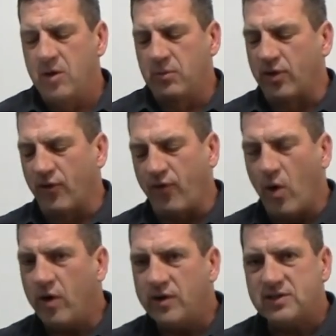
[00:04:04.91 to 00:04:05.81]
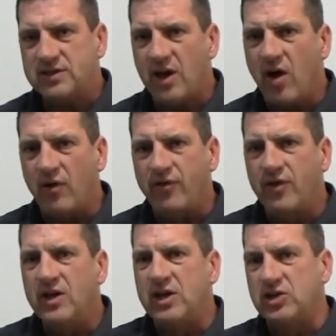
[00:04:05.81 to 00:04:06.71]
But the foil
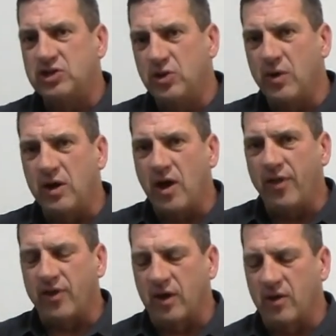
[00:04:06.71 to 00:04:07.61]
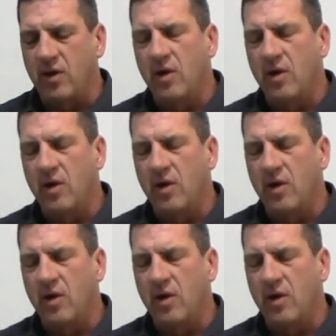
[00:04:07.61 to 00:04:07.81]
itself is doing nothing.